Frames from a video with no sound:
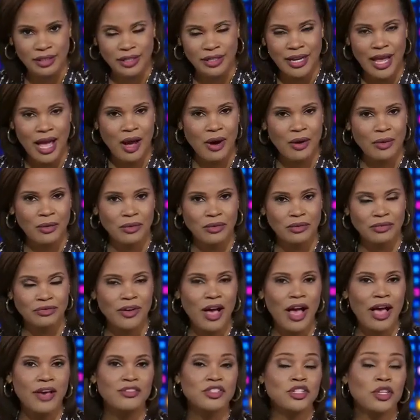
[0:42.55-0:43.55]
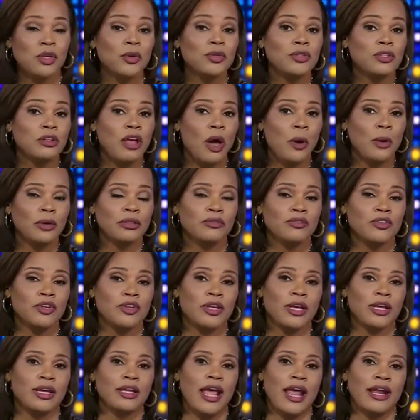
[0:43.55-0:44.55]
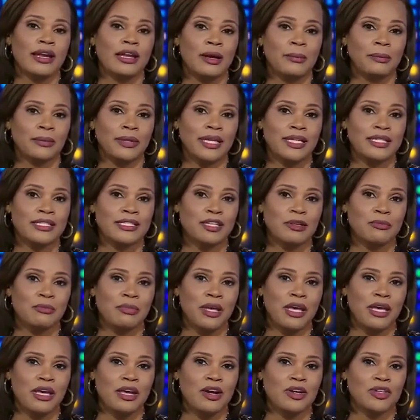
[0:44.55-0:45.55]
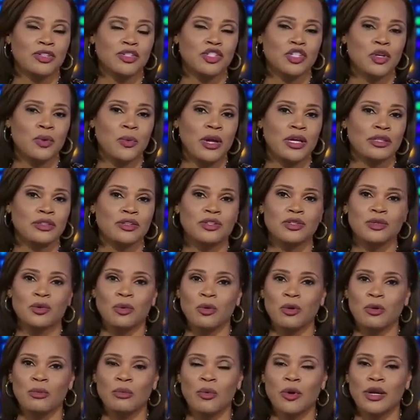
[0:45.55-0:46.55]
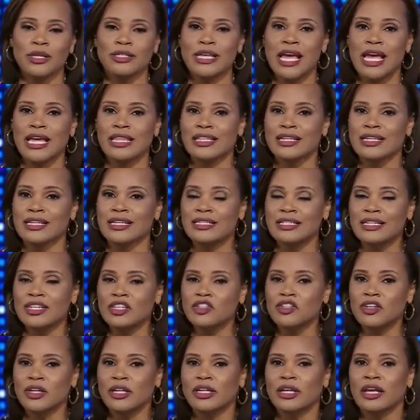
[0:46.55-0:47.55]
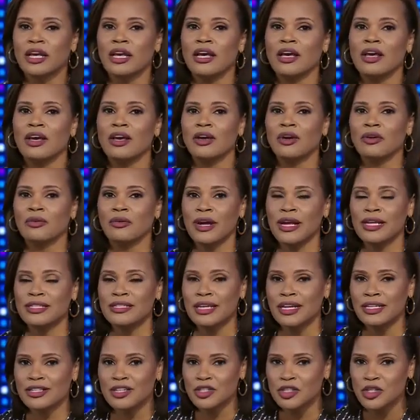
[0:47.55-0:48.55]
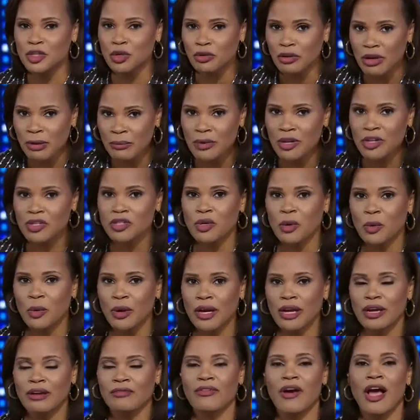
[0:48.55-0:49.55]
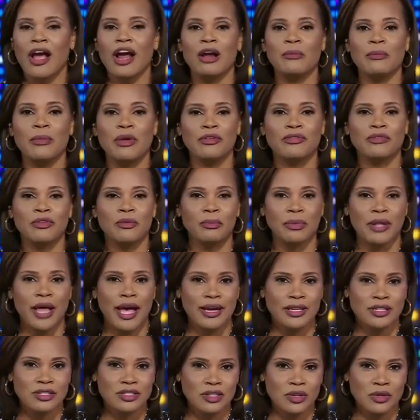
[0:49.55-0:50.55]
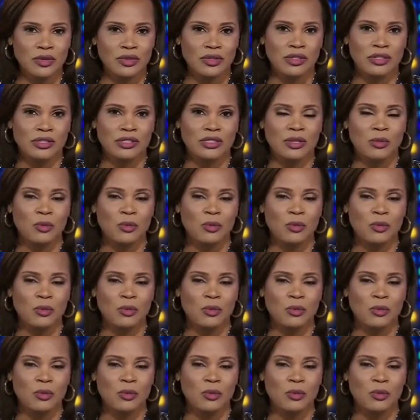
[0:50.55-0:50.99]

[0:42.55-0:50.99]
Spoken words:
Now, 5 students, along with the Virginia NAACP, are suing the school board, saying the decision creates a discriminatory environment for Black students.